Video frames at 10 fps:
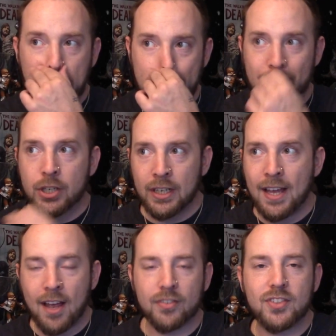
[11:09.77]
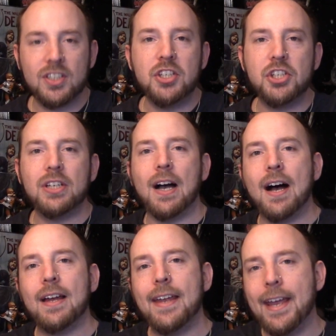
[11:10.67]
They're going to have
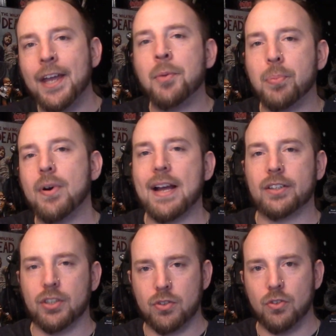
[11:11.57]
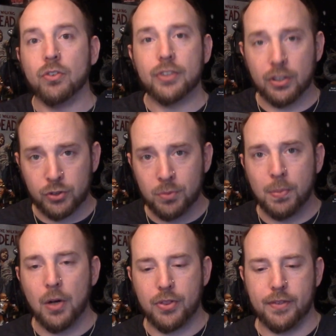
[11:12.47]
CGI and practical. They'll do
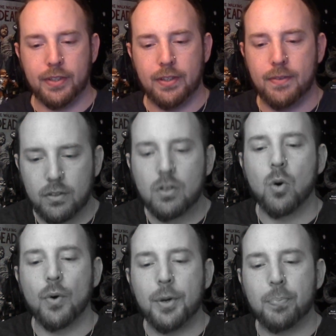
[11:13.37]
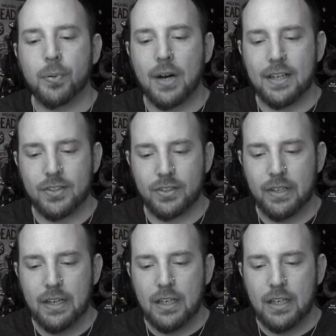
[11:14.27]
both of it. Corey Price.